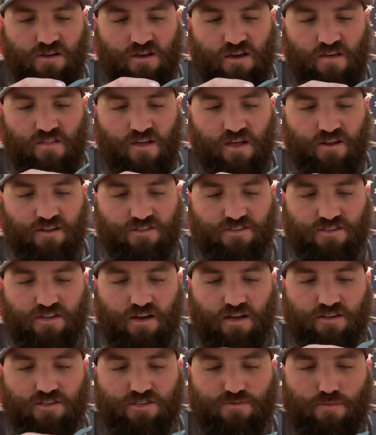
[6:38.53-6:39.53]
and then it's
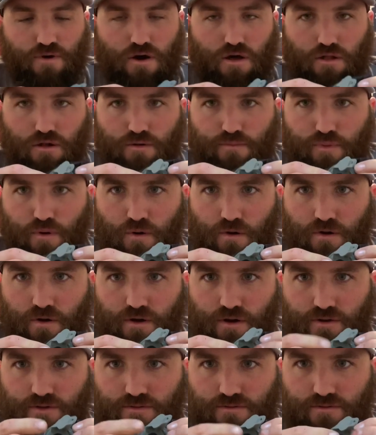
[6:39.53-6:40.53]
got a smaller port
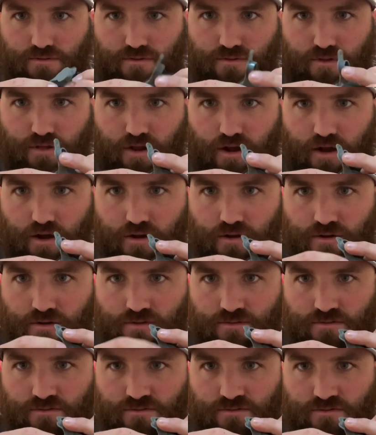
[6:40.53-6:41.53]
there
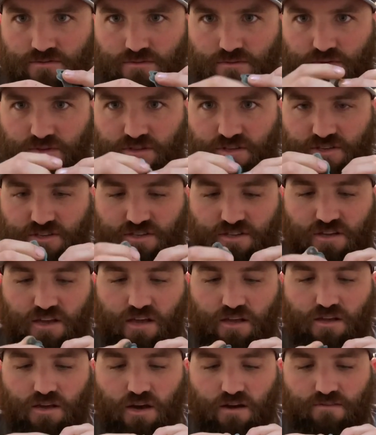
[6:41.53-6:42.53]
with this
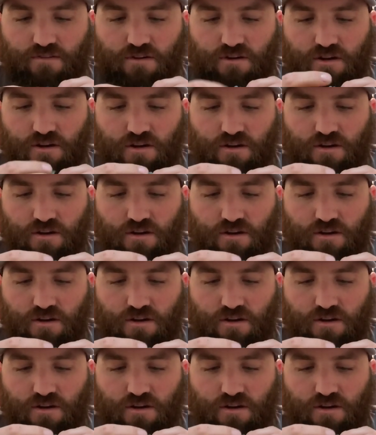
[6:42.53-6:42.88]
cover.